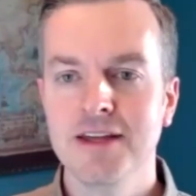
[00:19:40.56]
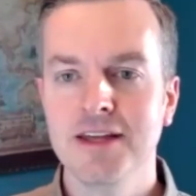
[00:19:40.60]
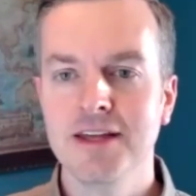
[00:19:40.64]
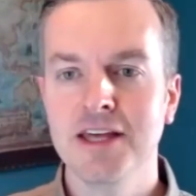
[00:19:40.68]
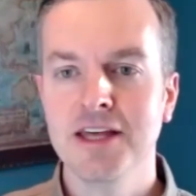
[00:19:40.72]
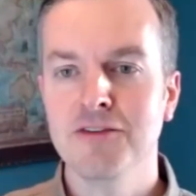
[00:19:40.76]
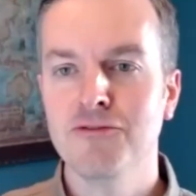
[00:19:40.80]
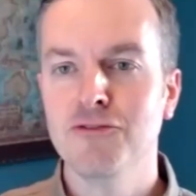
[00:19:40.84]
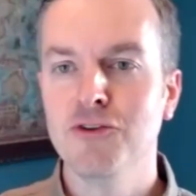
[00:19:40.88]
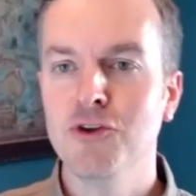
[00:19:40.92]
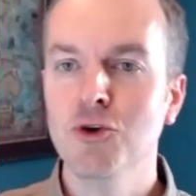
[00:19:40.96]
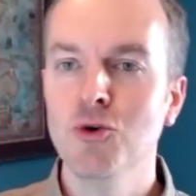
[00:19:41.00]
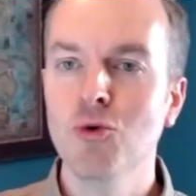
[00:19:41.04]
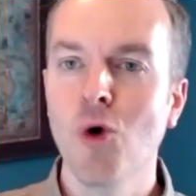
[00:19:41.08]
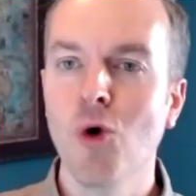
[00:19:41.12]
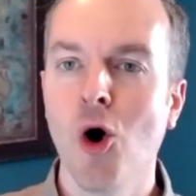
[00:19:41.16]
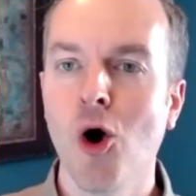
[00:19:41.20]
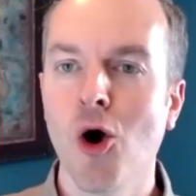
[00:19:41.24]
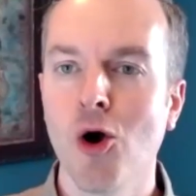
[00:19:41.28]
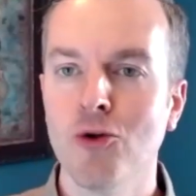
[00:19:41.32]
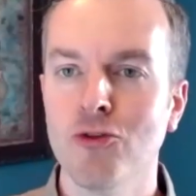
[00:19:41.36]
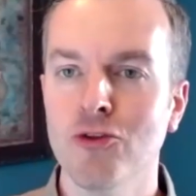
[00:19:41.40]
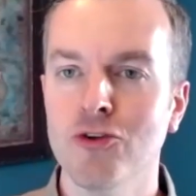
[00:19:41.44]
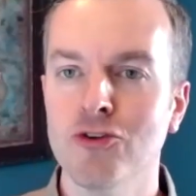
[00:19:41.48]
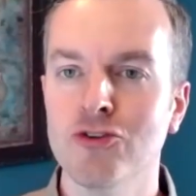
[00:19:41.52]
If you
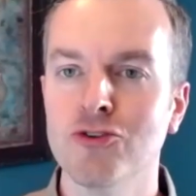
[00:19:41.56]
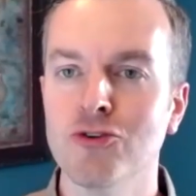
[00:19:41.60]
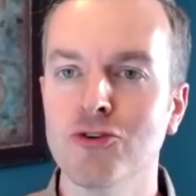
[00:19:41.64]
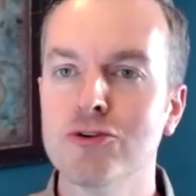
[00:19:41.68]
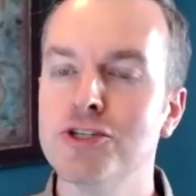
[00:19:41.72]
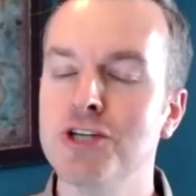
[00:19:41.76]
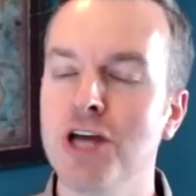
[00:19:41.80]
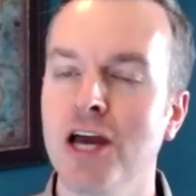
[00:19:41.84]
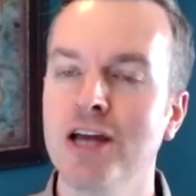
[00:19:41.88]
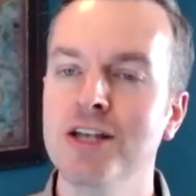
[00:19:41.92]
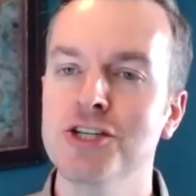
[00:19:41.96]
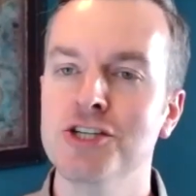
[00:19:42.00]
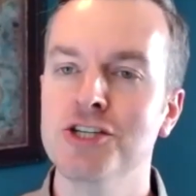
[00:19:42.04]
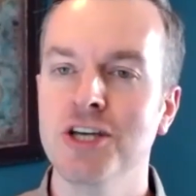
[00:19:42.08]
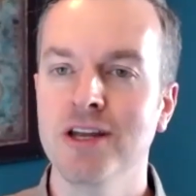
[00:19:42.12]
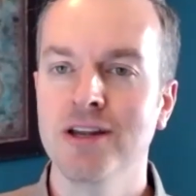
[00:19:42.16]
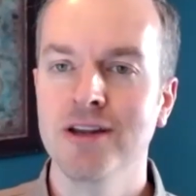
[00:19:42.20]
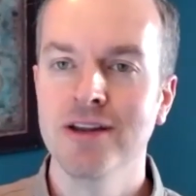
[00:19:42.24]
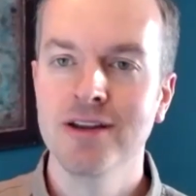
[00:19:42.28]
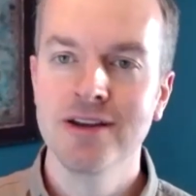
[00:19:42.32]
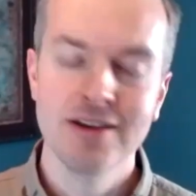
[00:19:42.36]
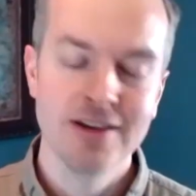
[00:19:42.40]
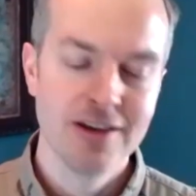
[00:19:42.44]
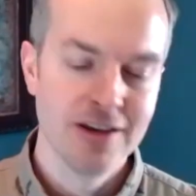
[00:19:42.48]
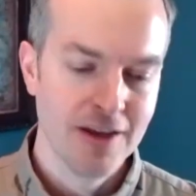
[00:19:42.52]
are the search
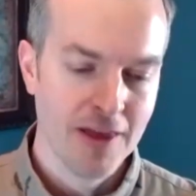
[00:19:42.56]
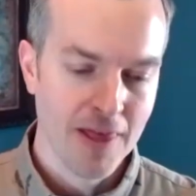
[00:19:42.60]
engine,